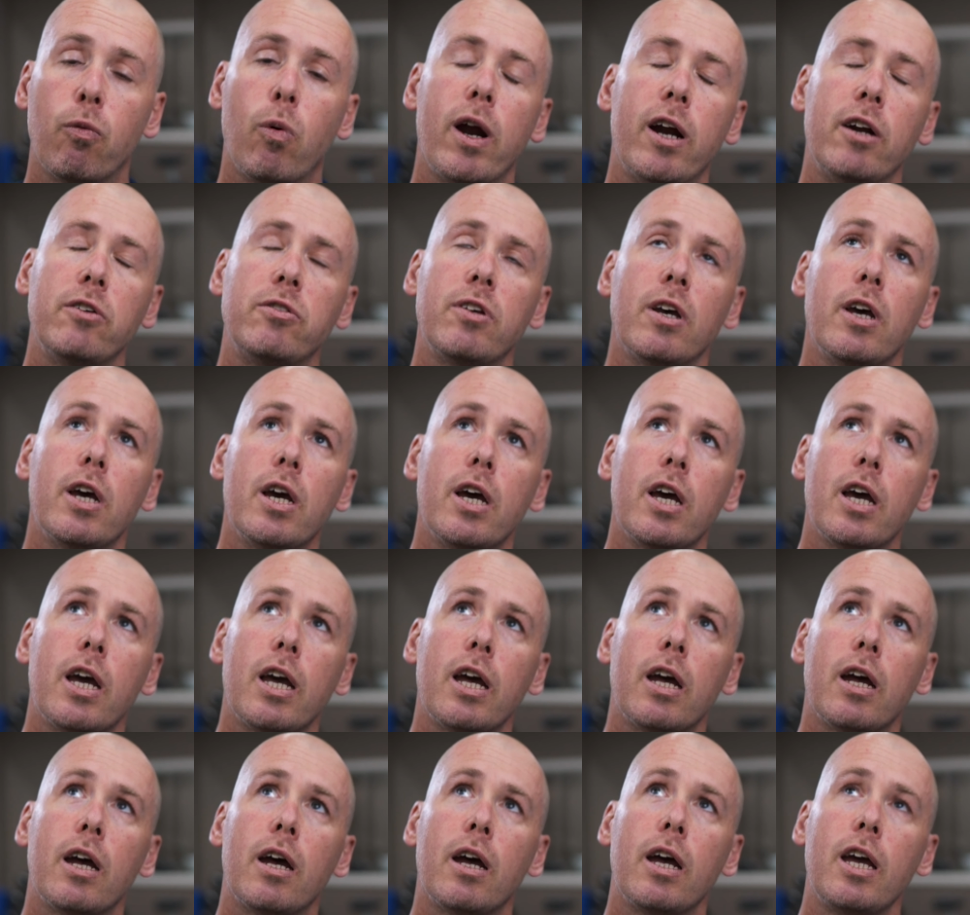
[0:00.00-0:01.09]
Whereas
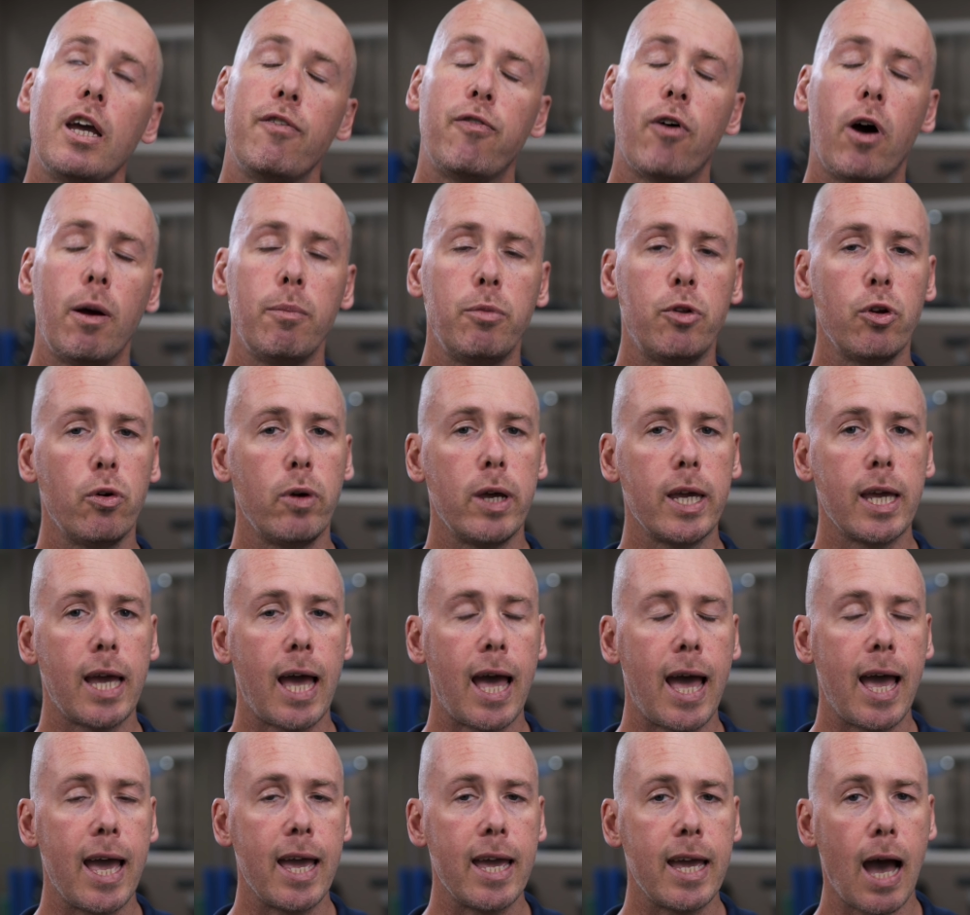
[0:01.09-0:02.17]
if I'm doing
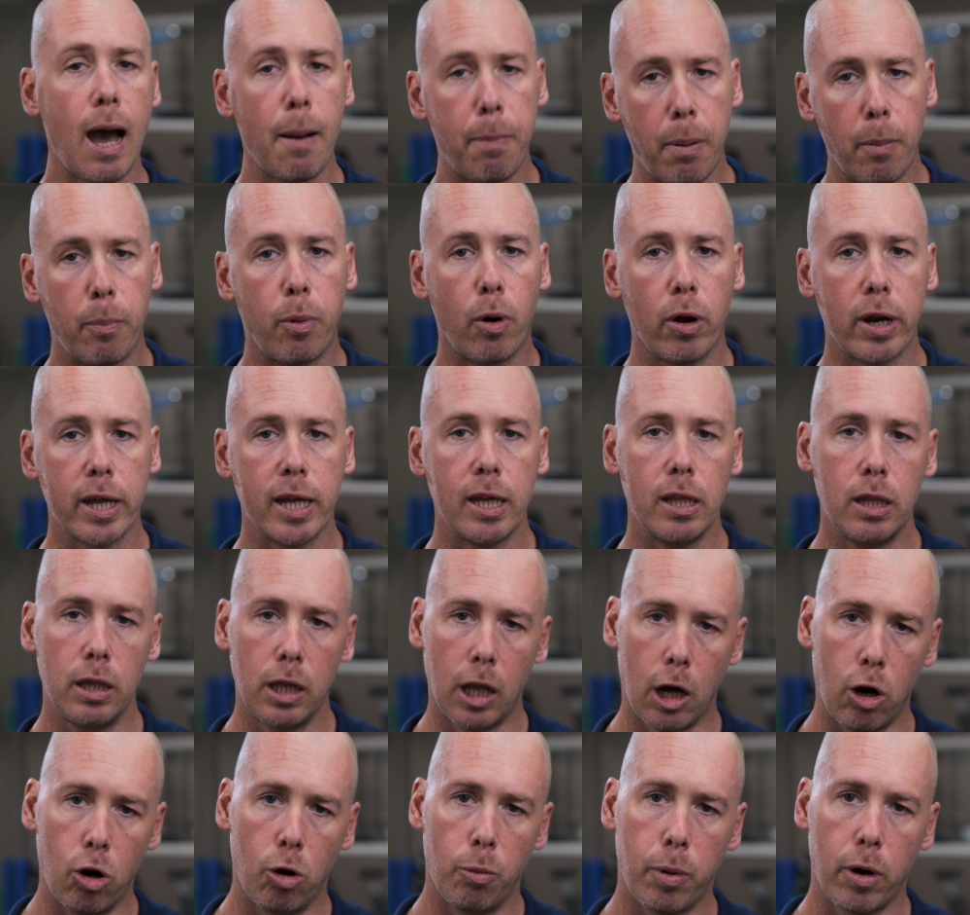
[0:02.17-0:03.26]
a upper body,
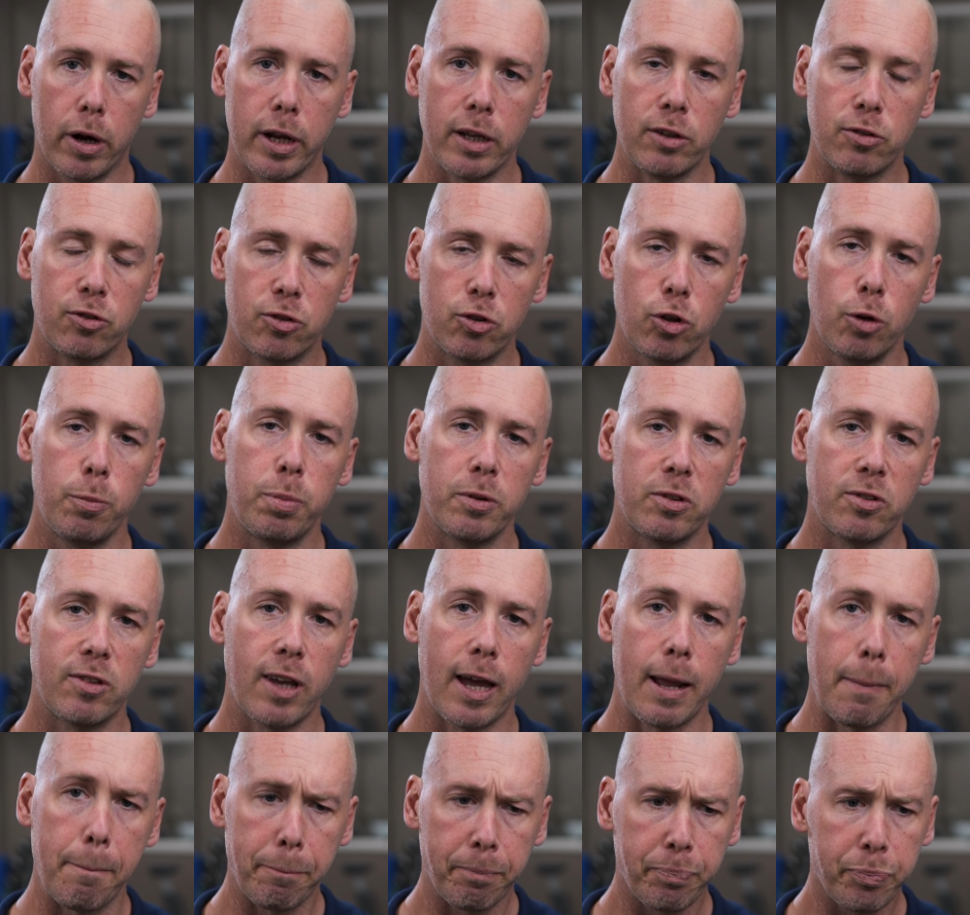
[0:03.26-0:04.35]
lower body
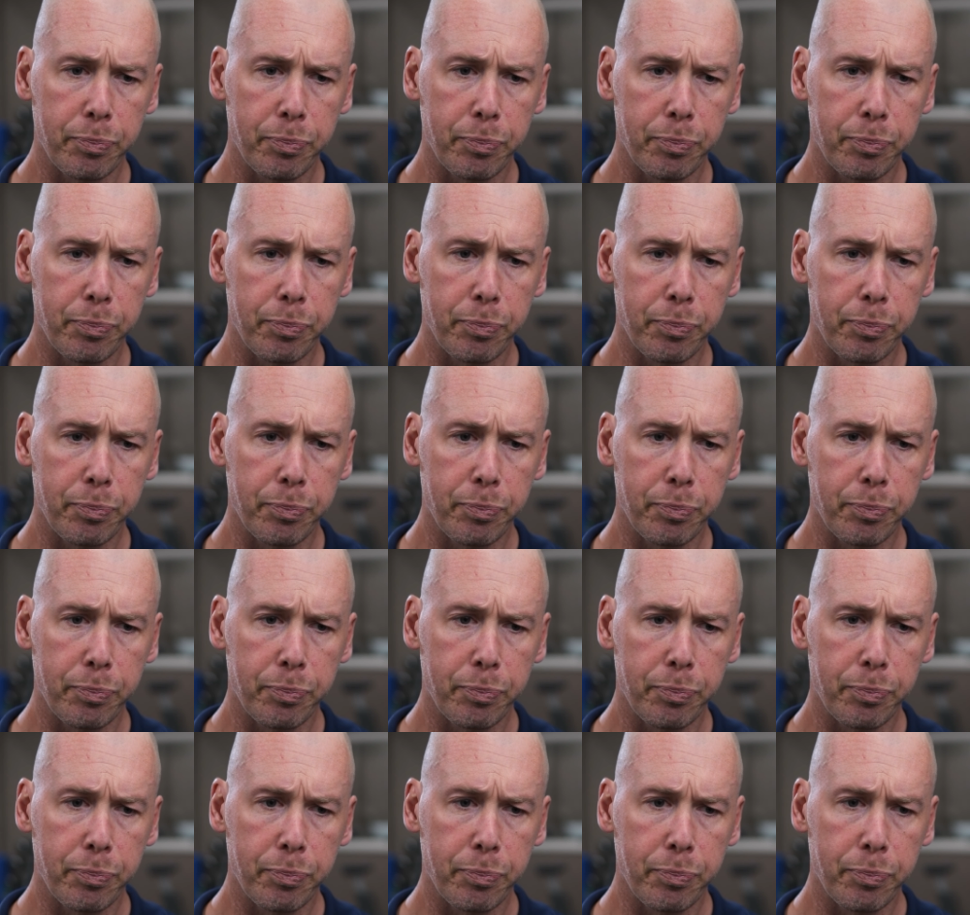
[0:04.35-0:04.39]
superset,